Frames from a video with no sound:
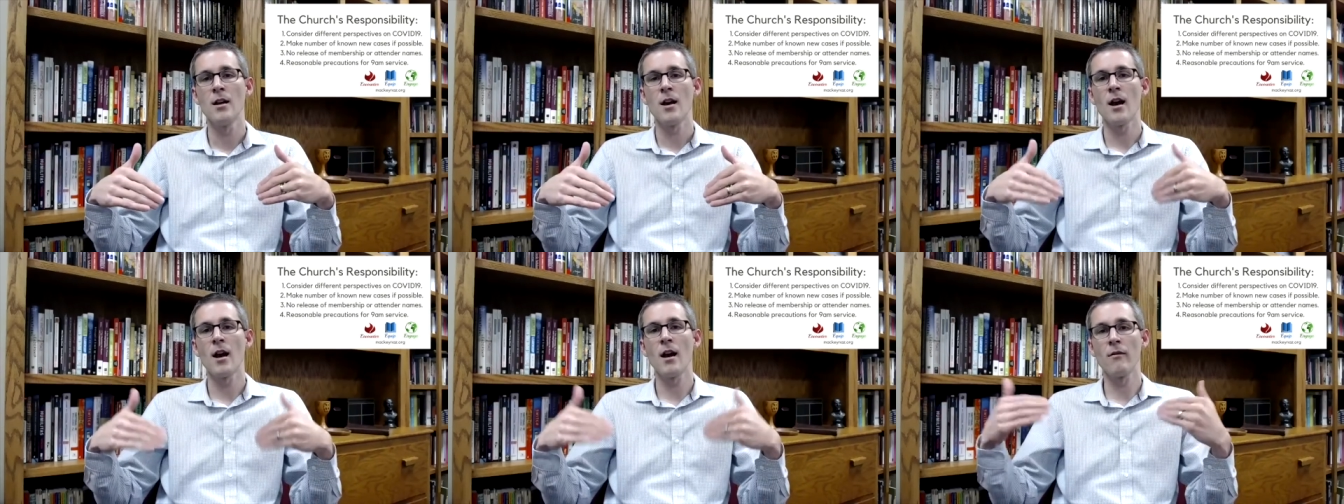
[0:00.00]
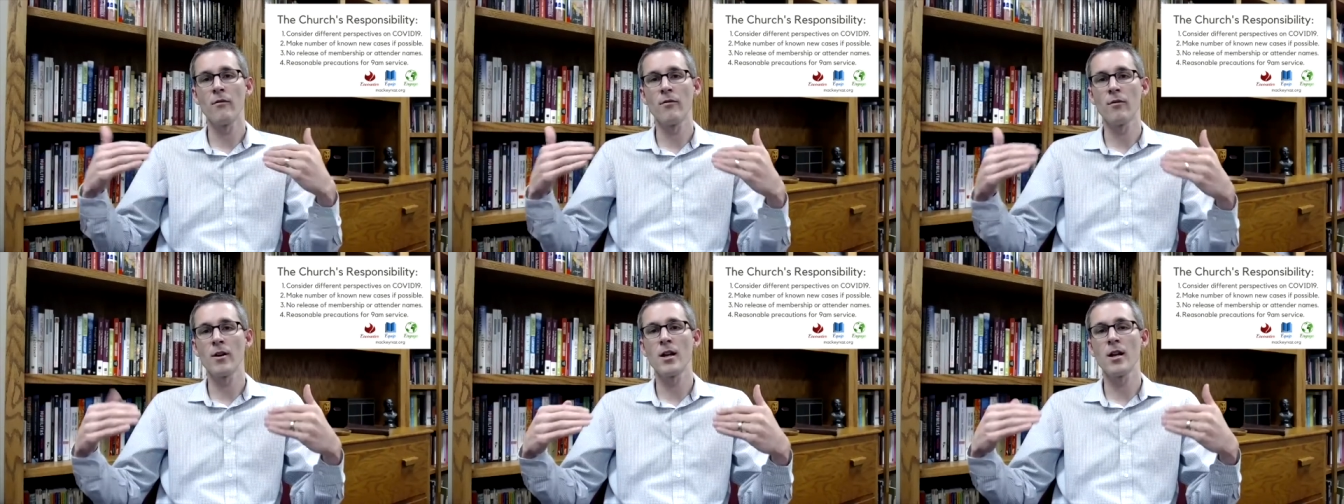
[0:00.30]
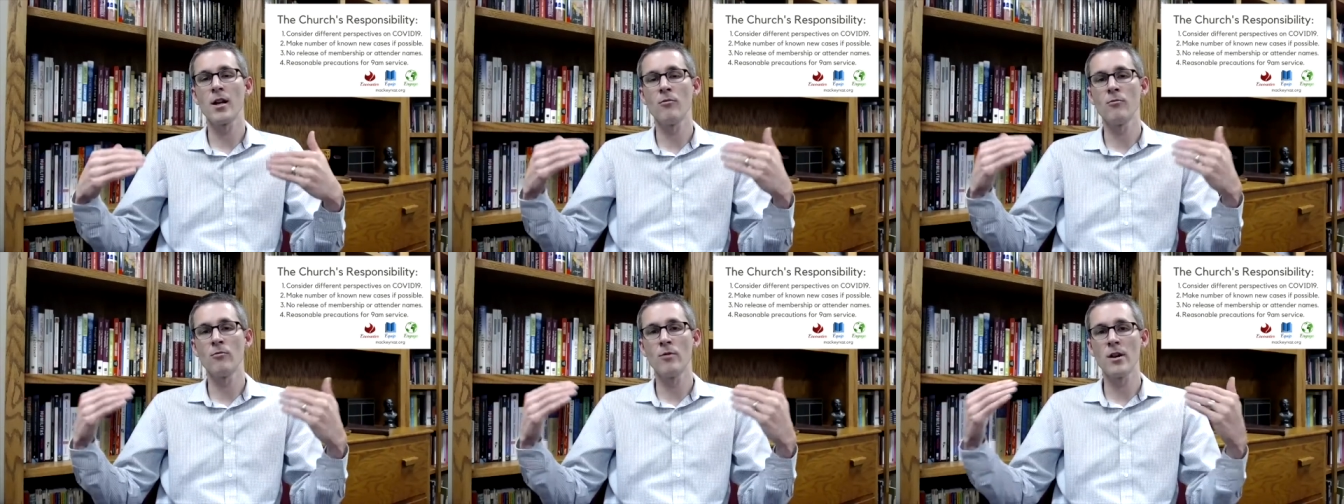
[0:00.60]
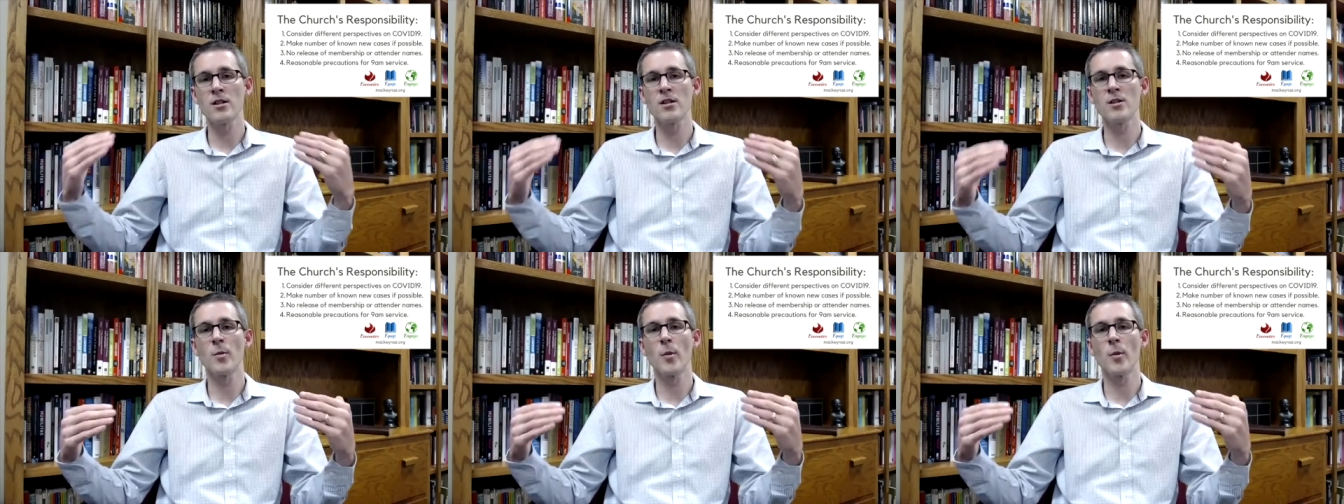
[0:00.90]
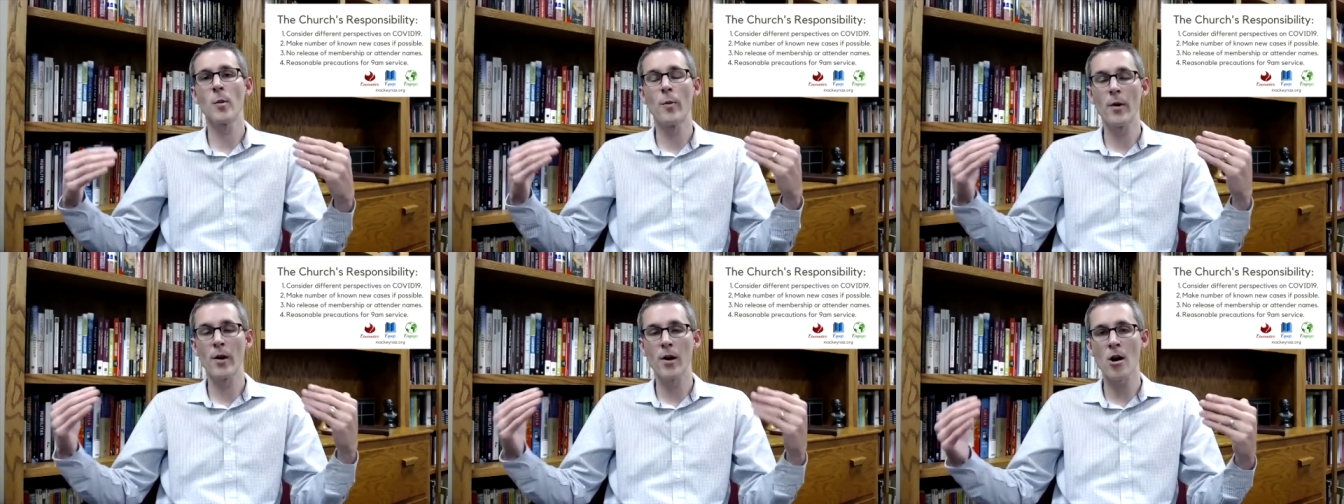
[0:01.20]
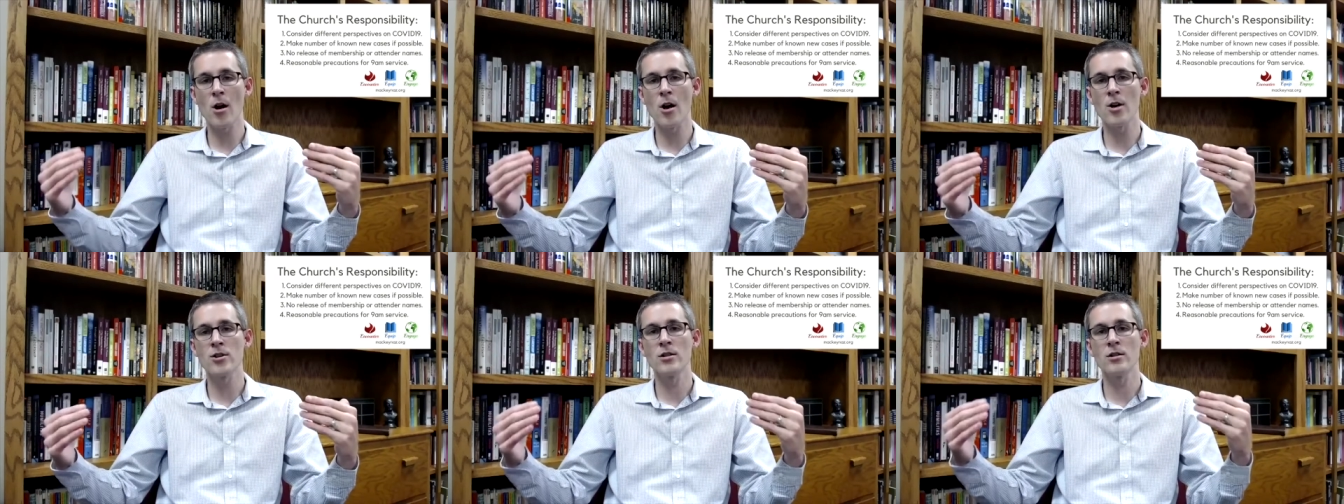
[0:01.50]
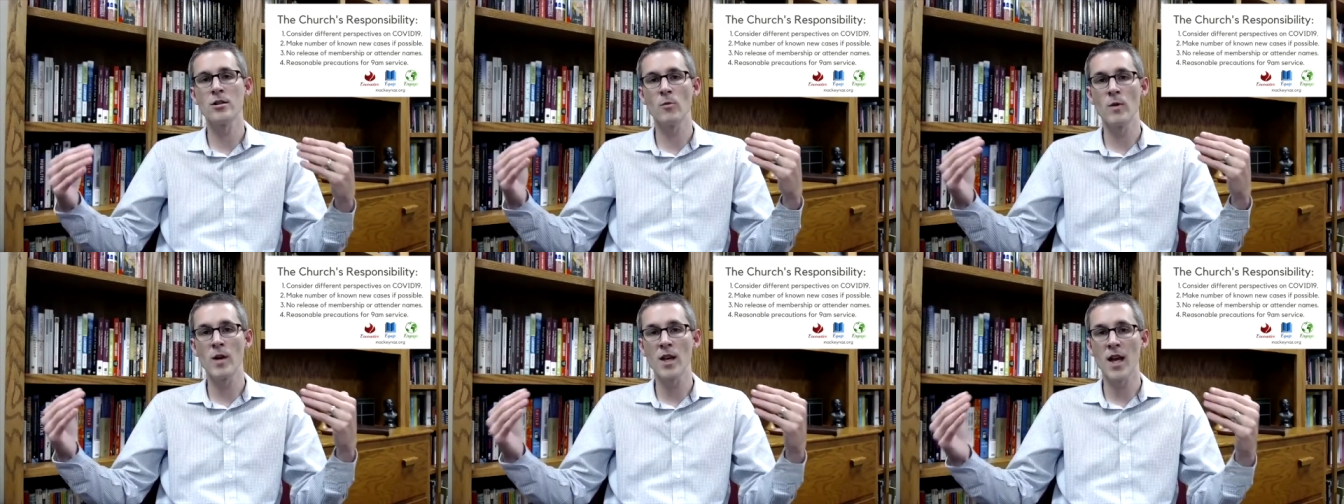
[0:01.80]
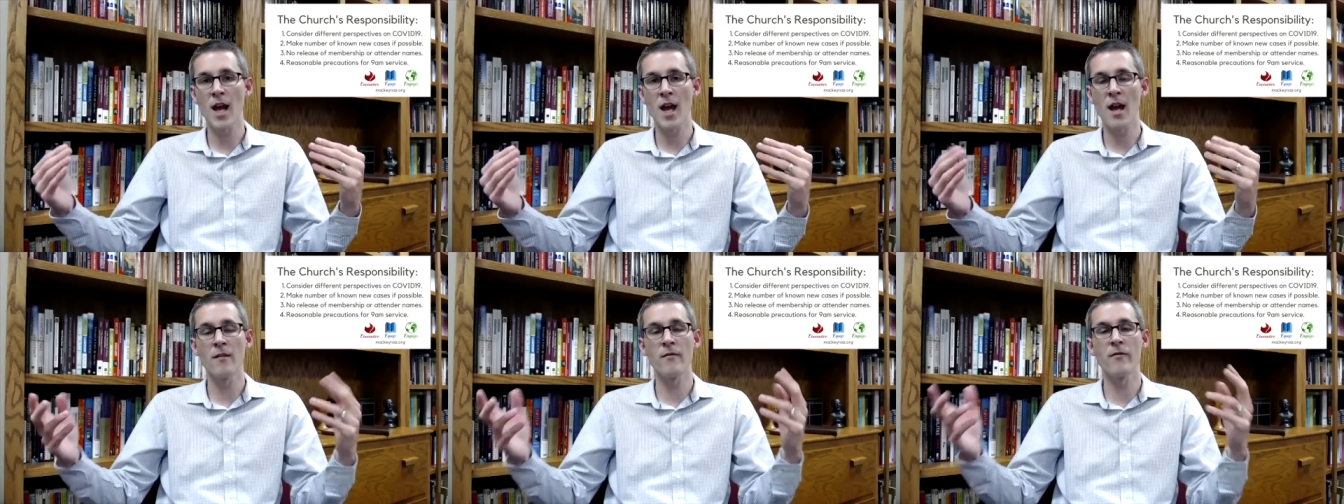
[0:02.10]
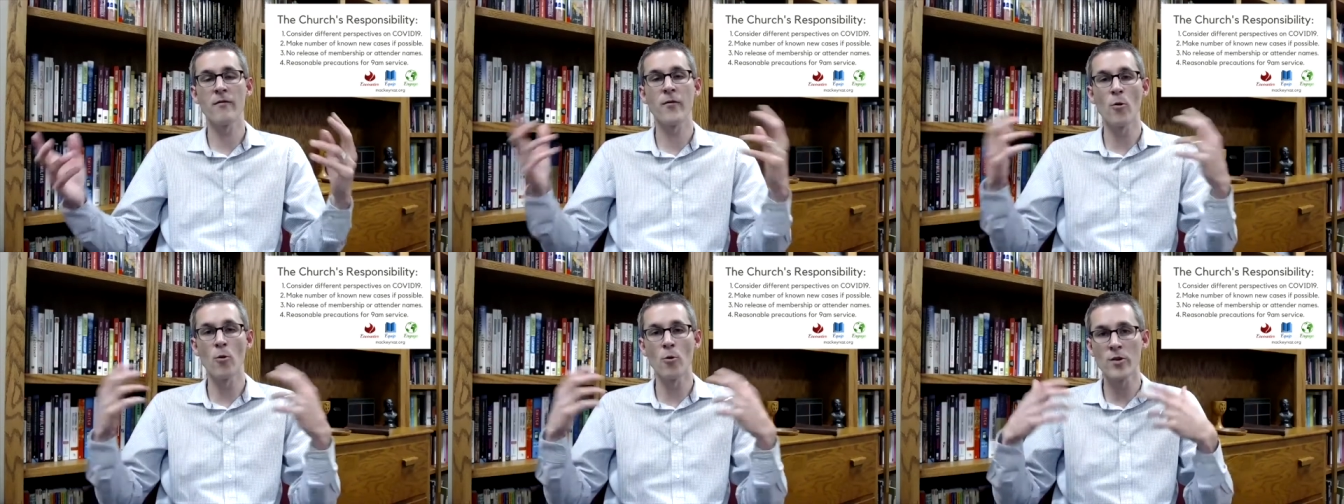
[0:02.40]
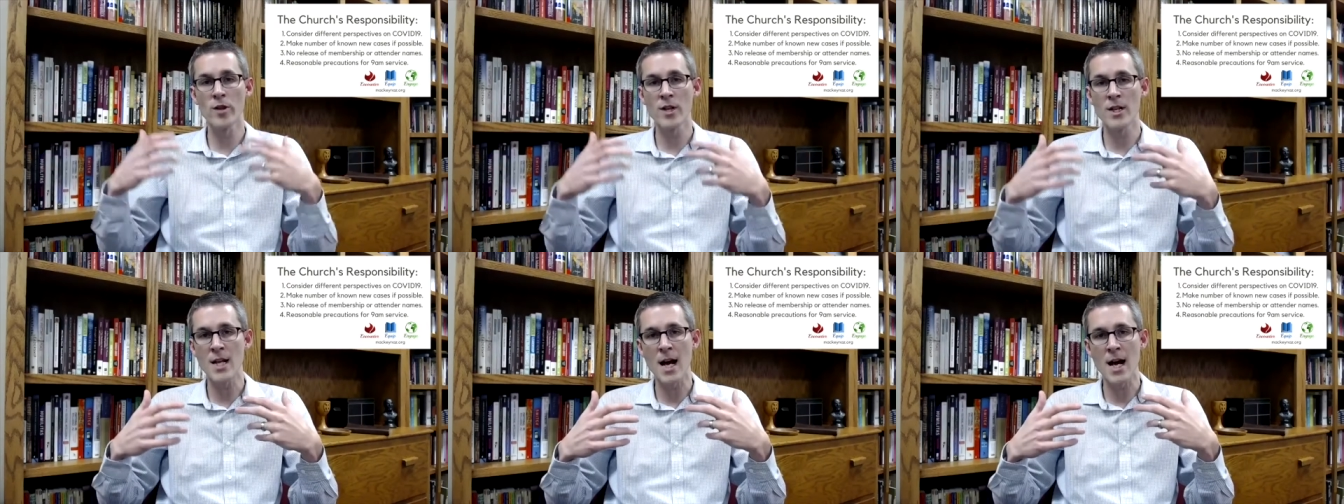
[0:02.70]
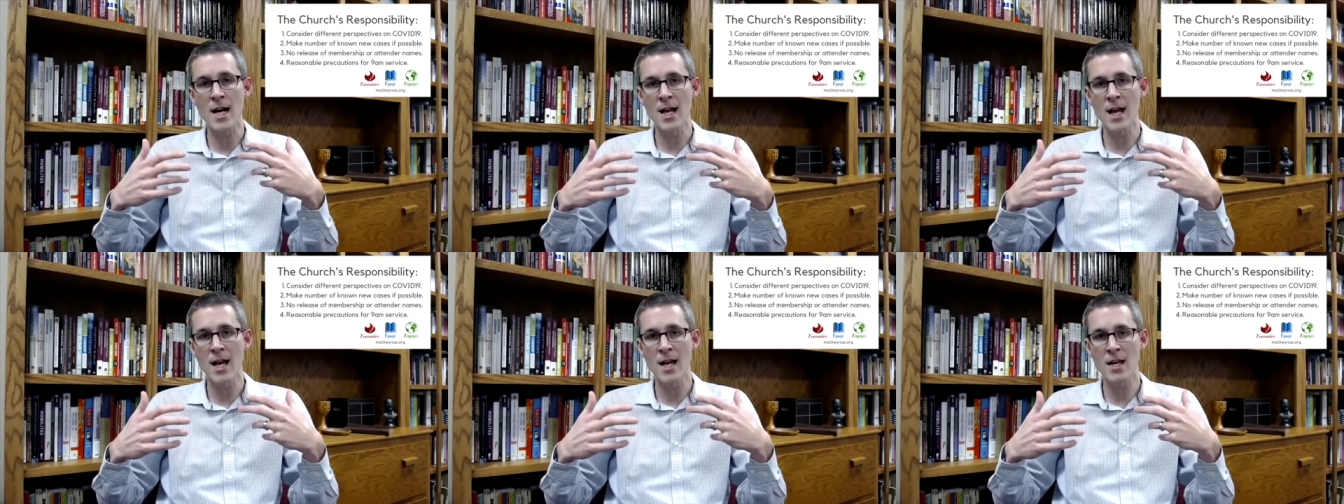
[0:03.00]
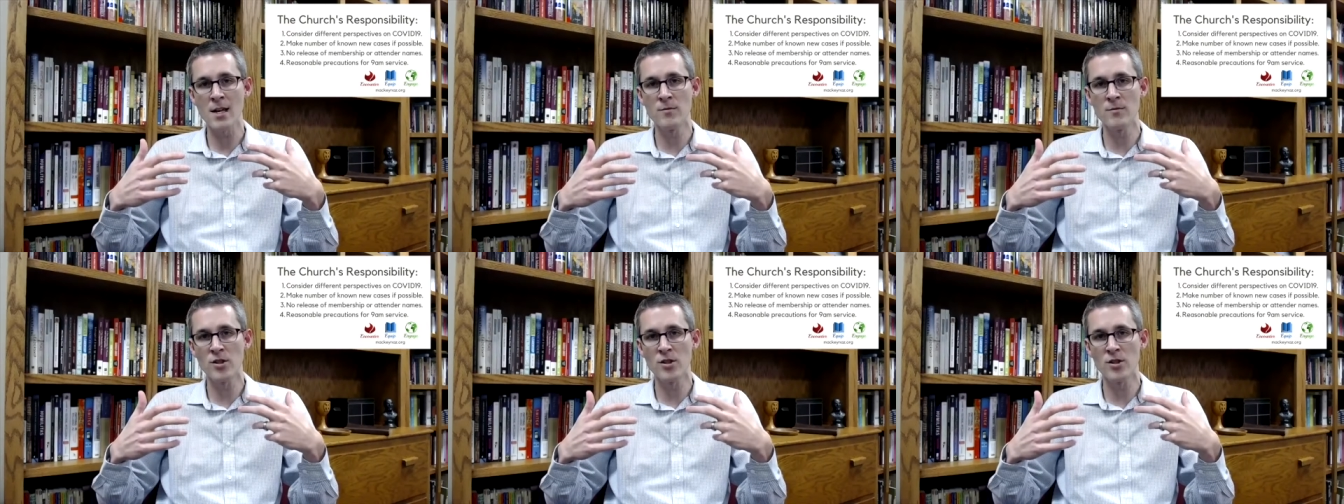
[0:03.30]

every reasonable precaution that we can for the 9 a.m.